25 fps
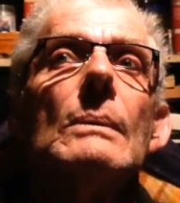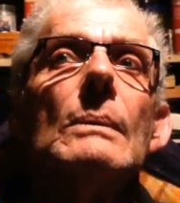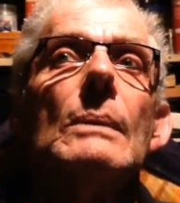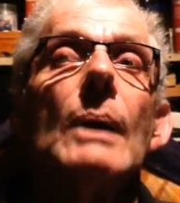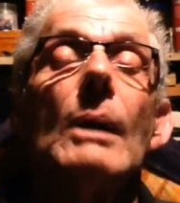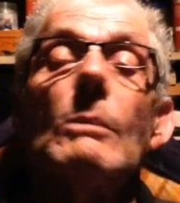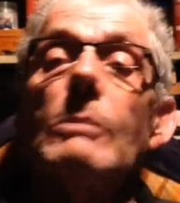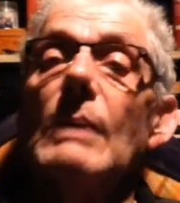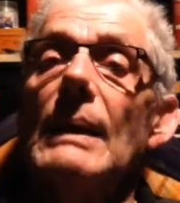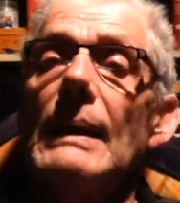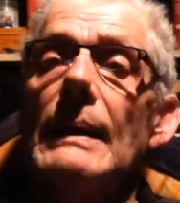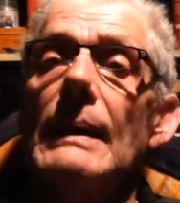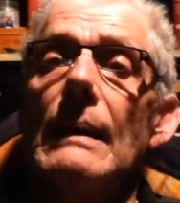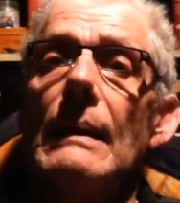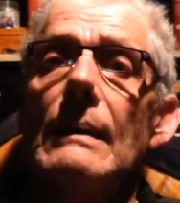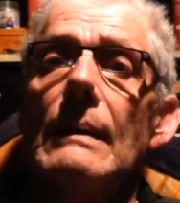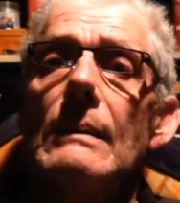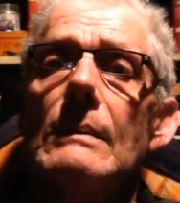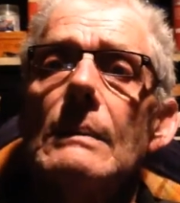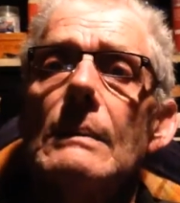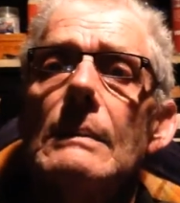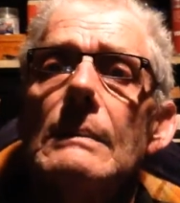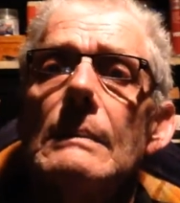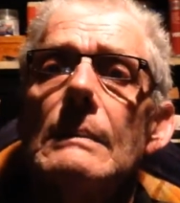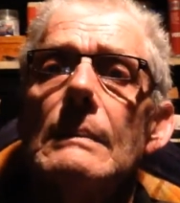I really don't.
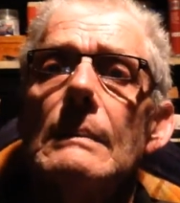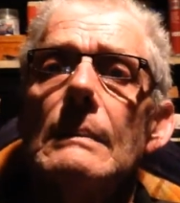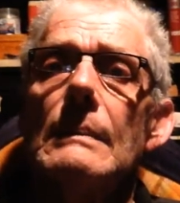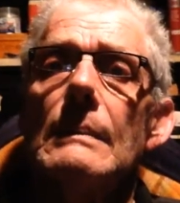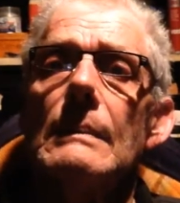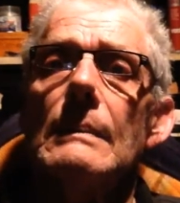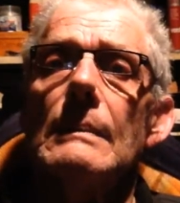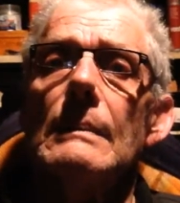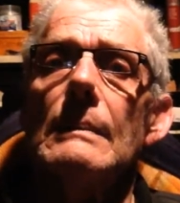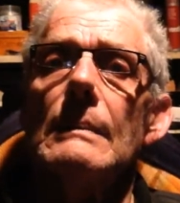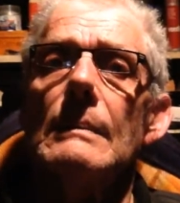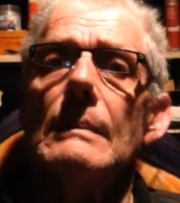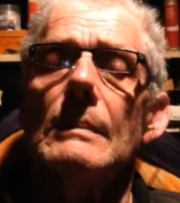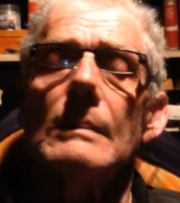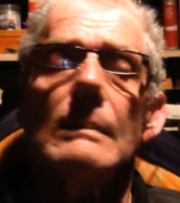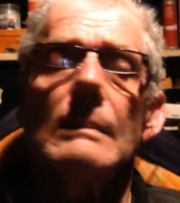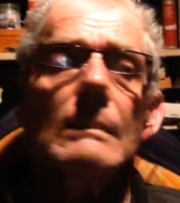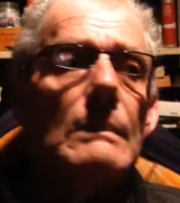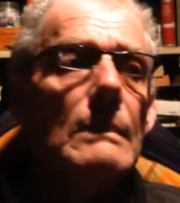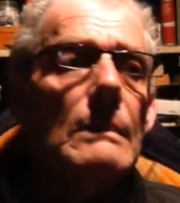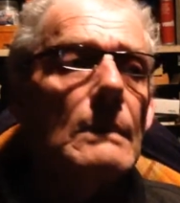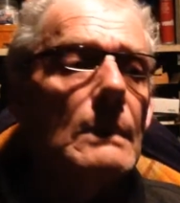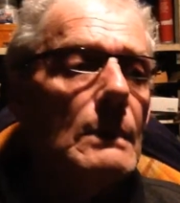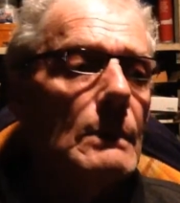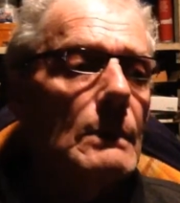
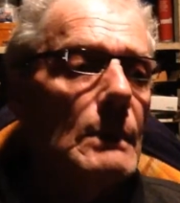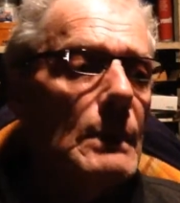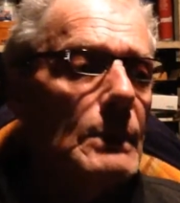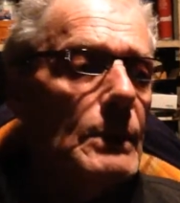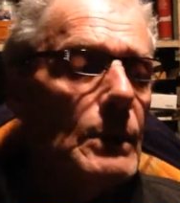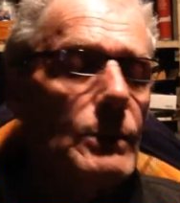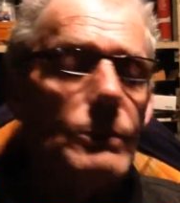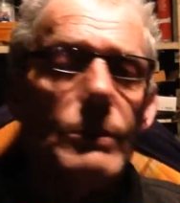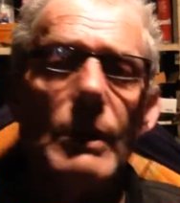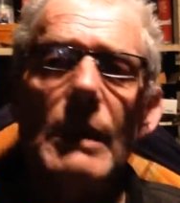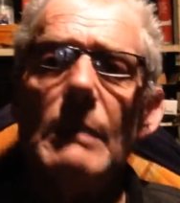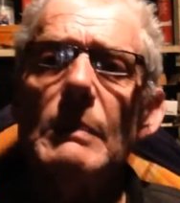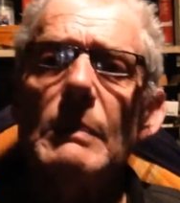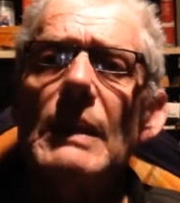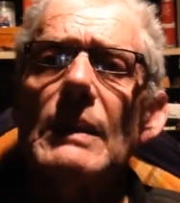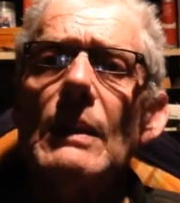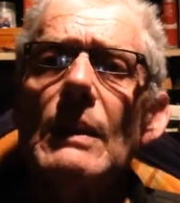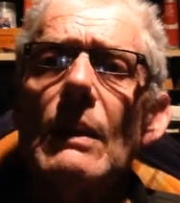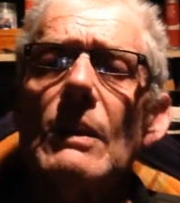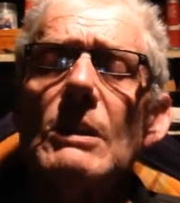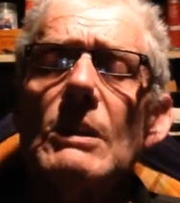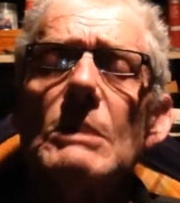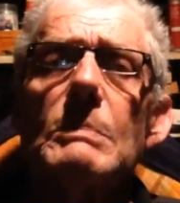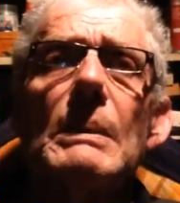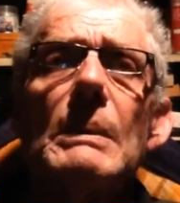Is the treatment in the
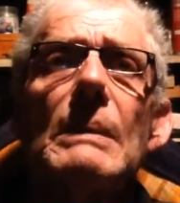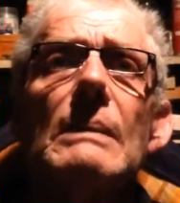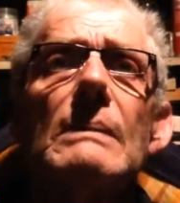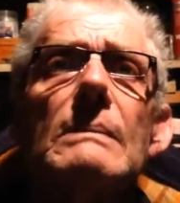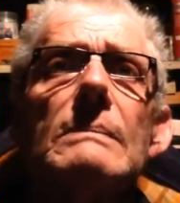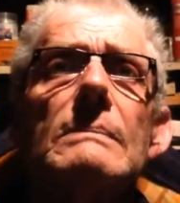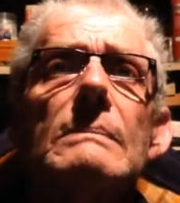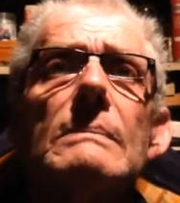hospital?